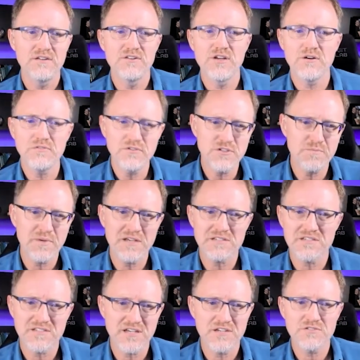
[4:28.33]
Don't use
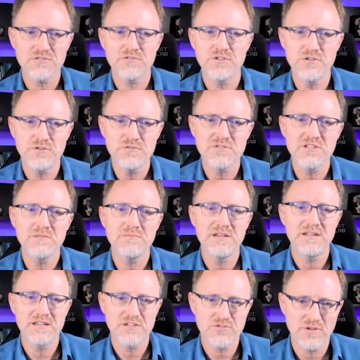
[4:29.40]
pesticides or use them
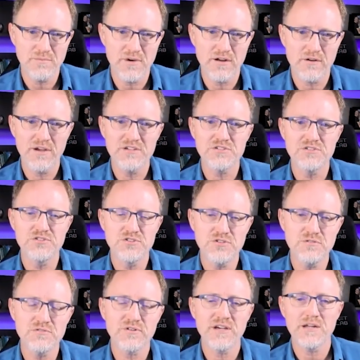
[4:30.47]
in extreme moderation.
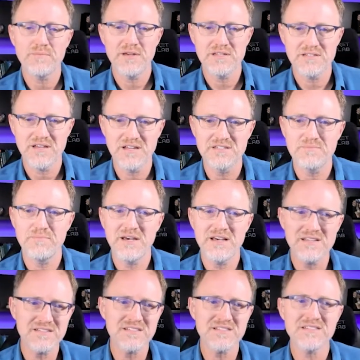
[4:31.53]
Choose organic pesticides.
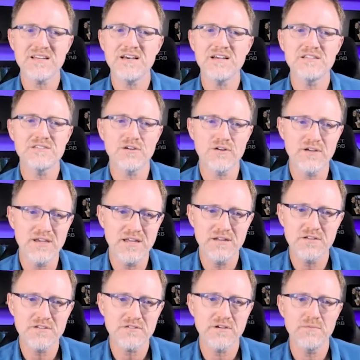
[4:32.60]
Pesticides are
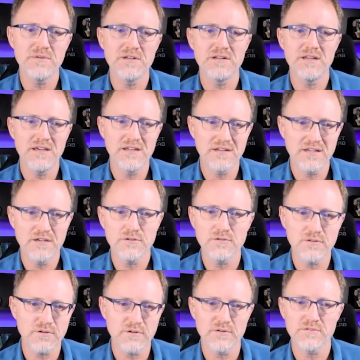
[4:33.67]
indiscriminate and
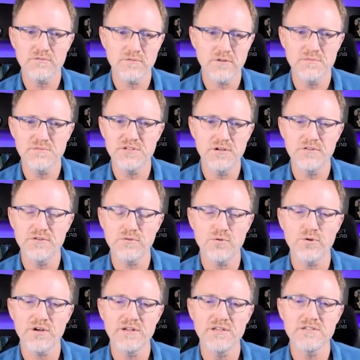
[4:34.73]
kill earthworms and other
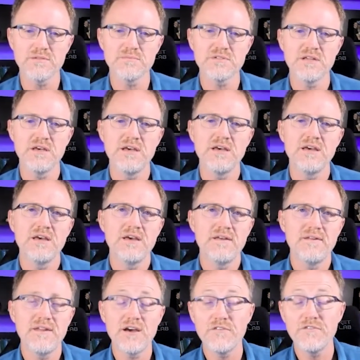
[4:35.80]
organisms.
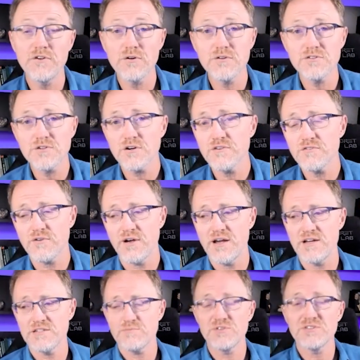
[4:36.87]
Now, if you're in turf
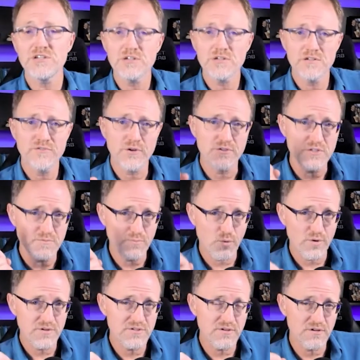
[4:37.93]
grass, particularly if you're in
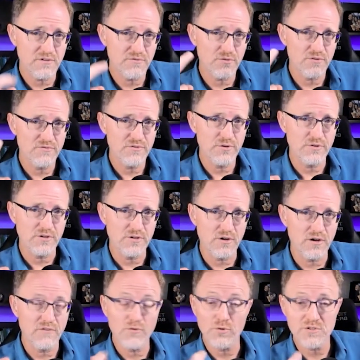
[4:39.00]
sport turf or if you're in
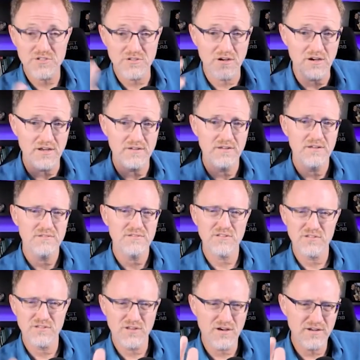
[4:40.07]
golf or sod,
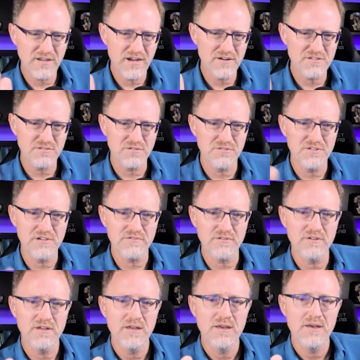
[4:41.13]
lawn care is a little
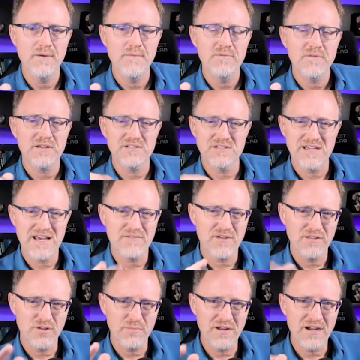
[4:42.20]
different because they have a
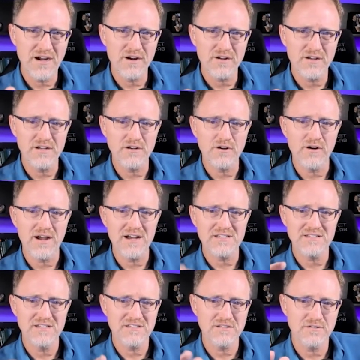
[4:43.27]
little bit higher cut
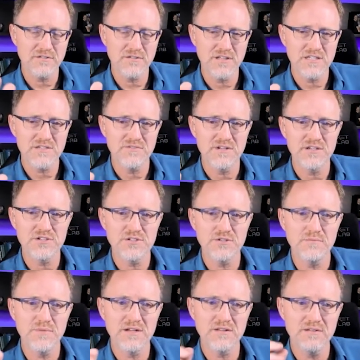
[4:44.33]
grass and it's a little less of an issue.
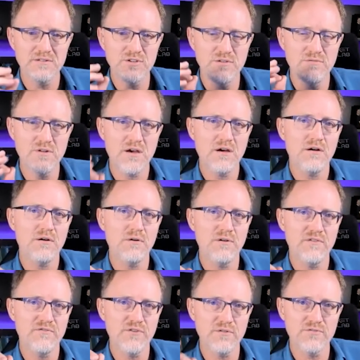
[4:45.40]
But you know,
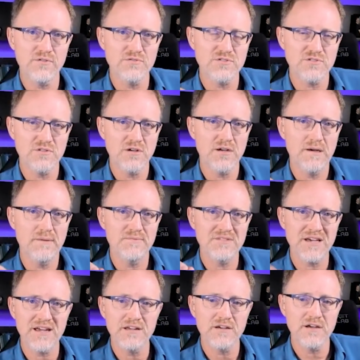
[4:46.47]
if you're in those uh,
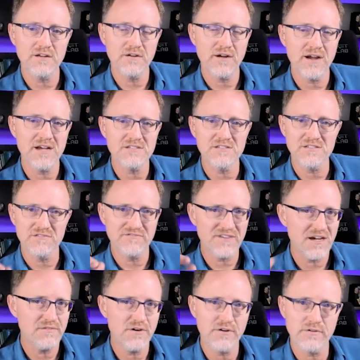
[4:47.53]
tight cut grasses of
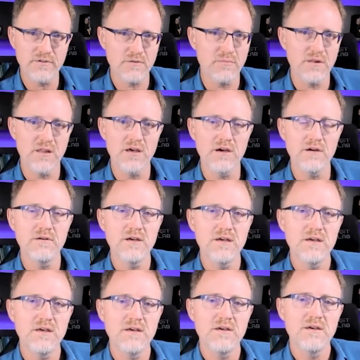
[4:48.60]
500 or below,
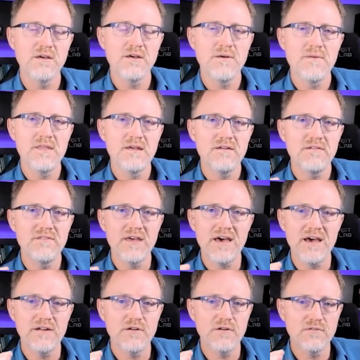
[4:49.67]

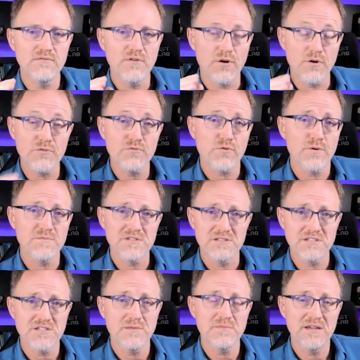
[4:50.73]
that earthworms in
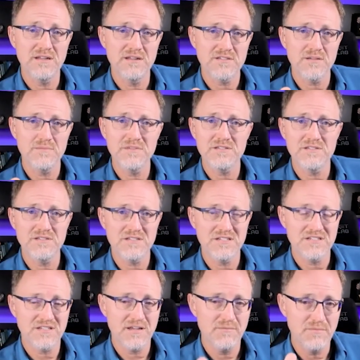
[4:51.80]
some in some
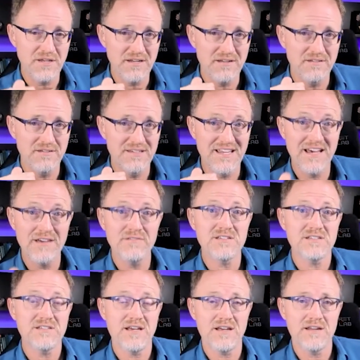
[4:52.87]
instances can be
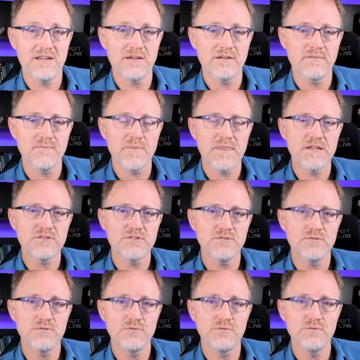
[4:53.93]
devastating
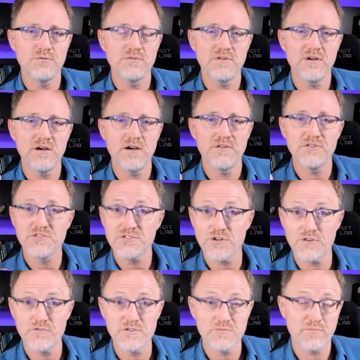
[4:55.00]
to uh, the
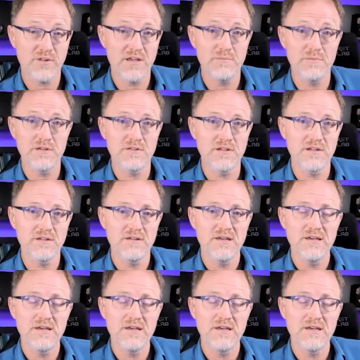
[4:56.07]
surface playability